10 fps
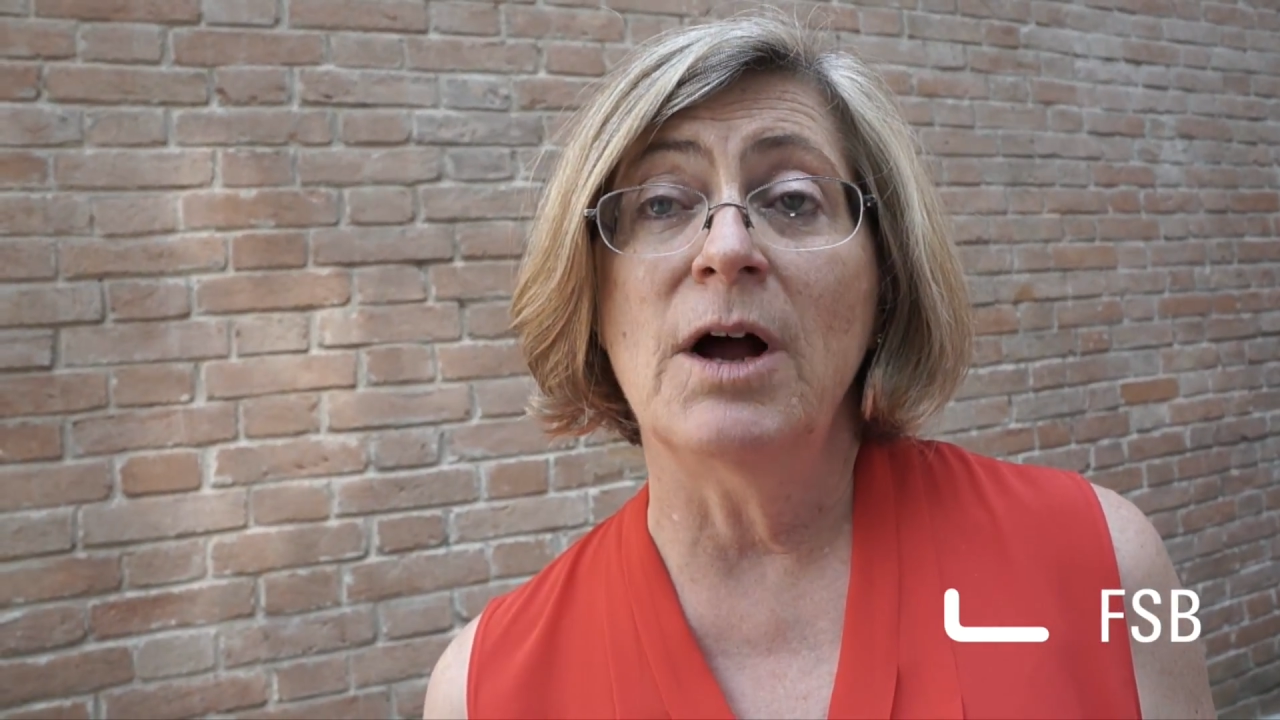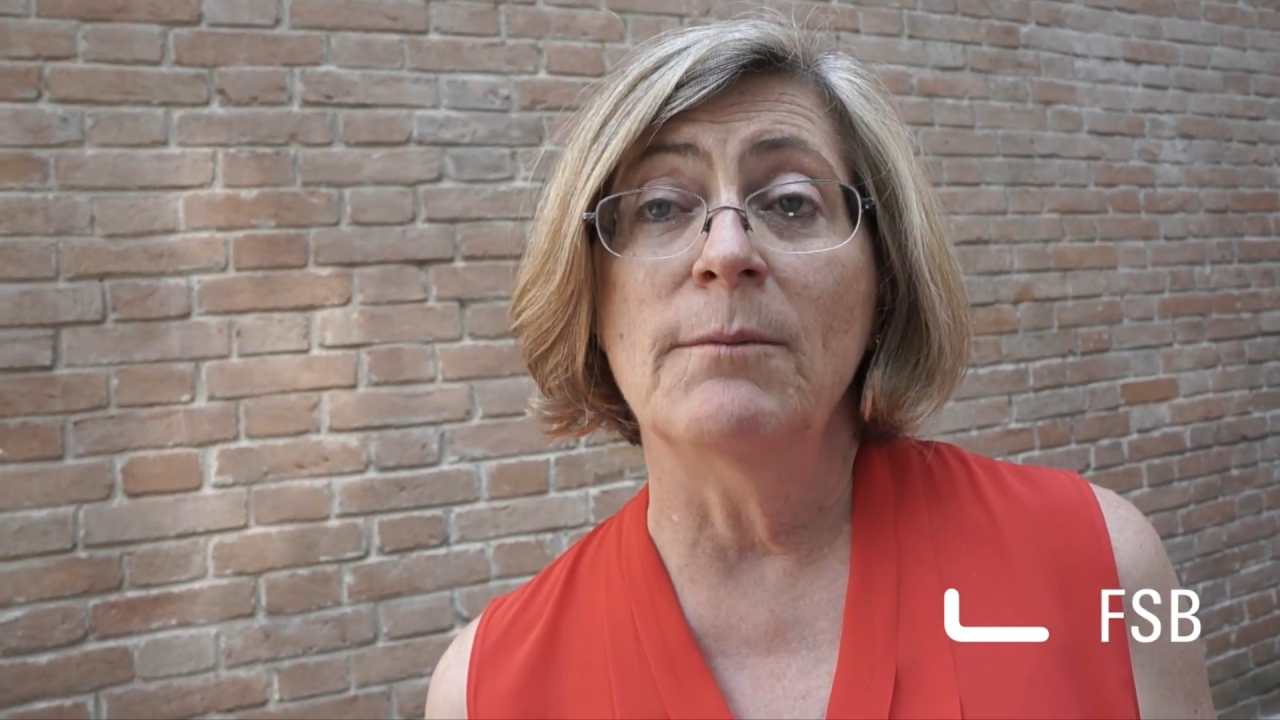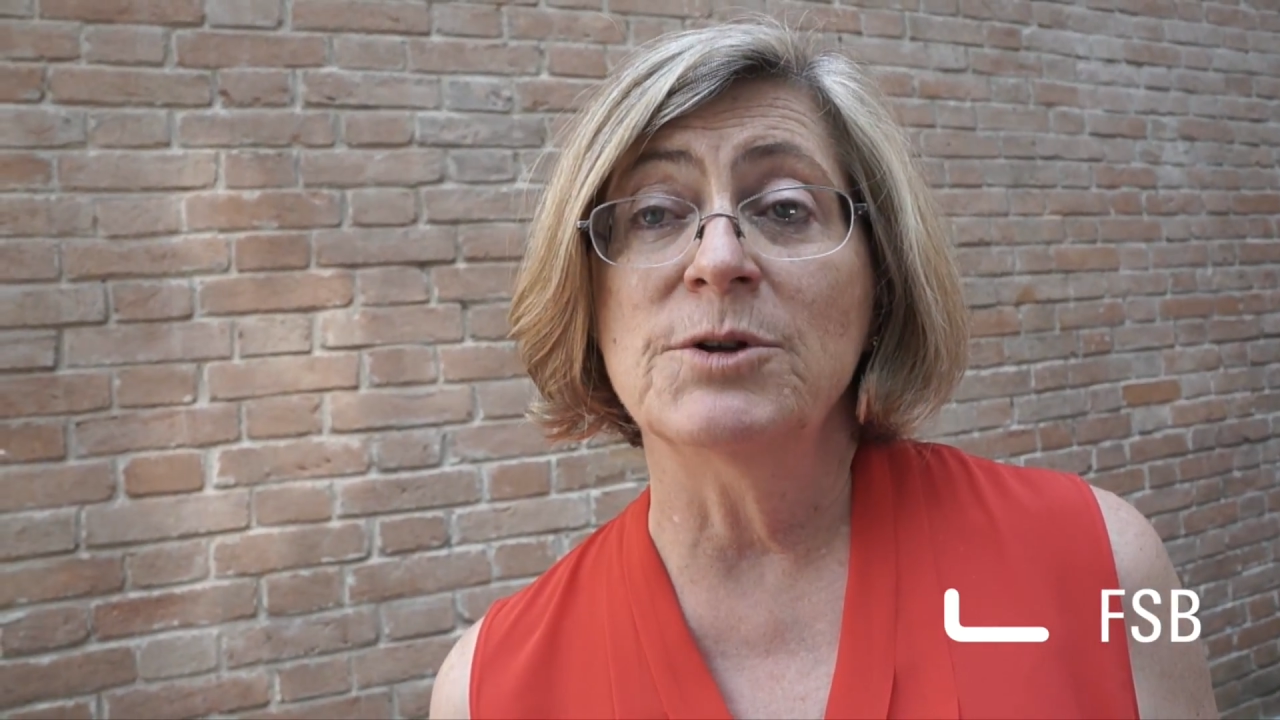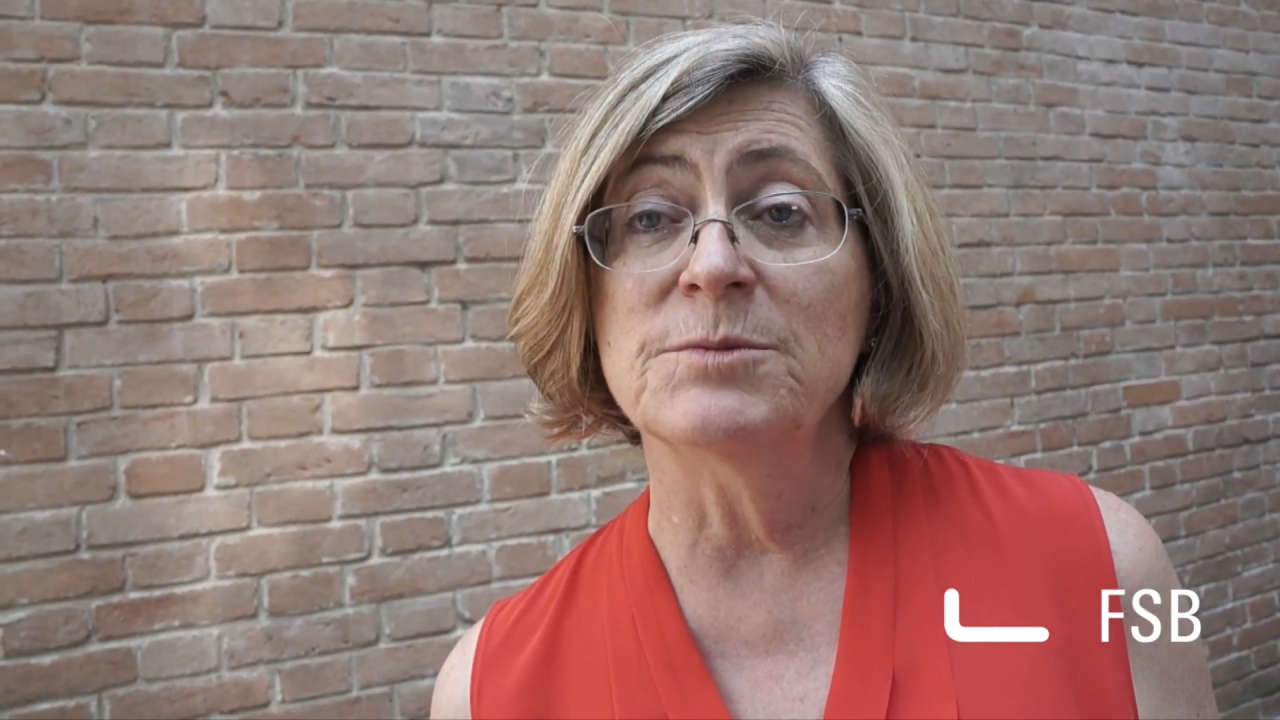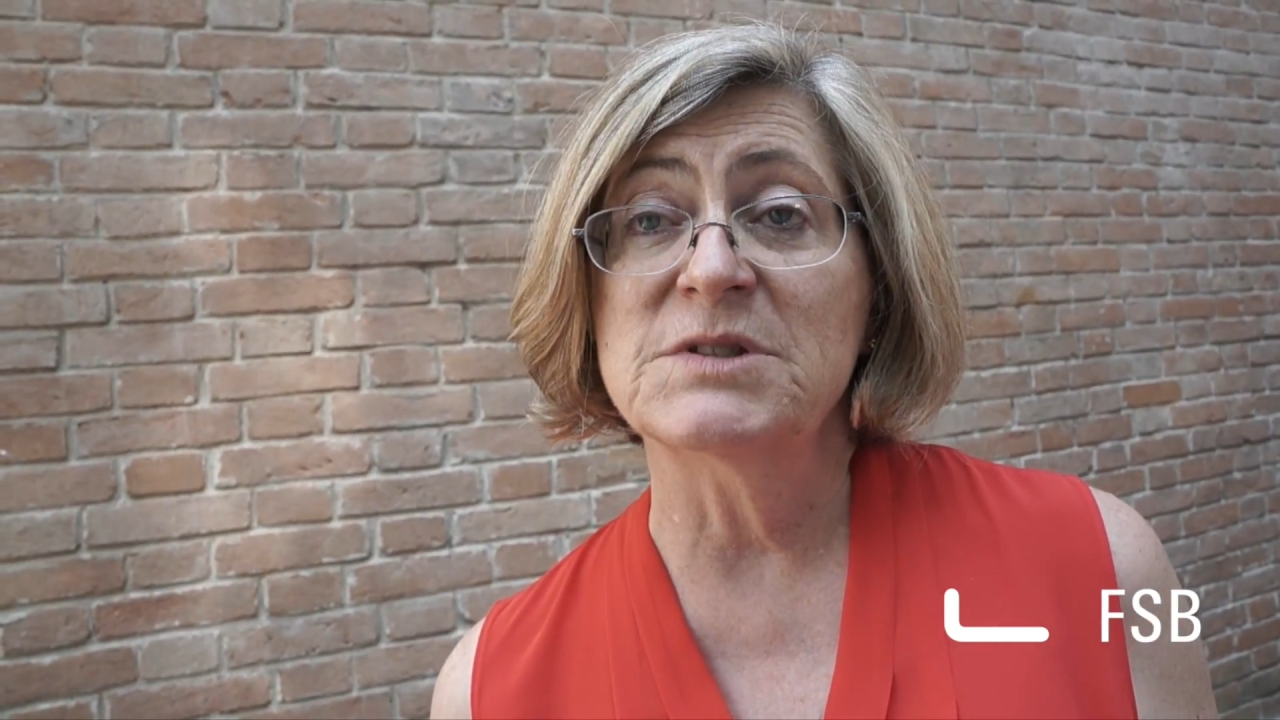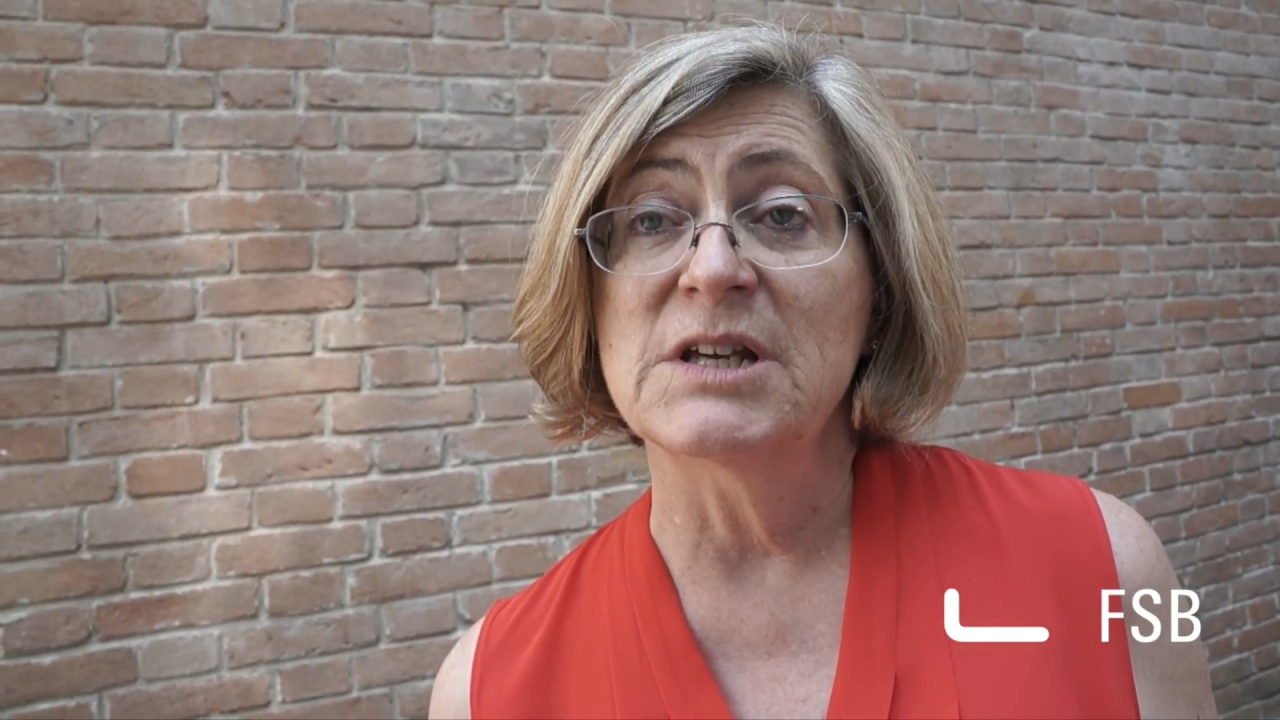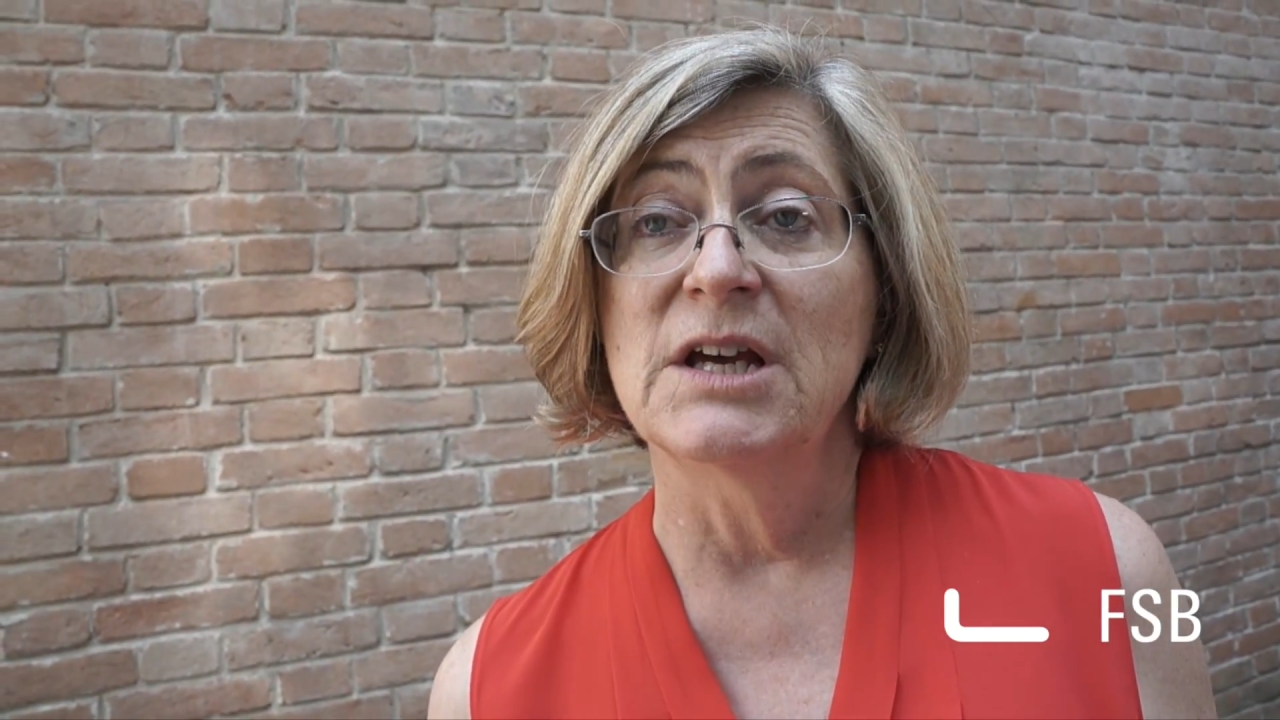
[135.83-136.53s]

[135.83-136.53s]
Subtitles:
problems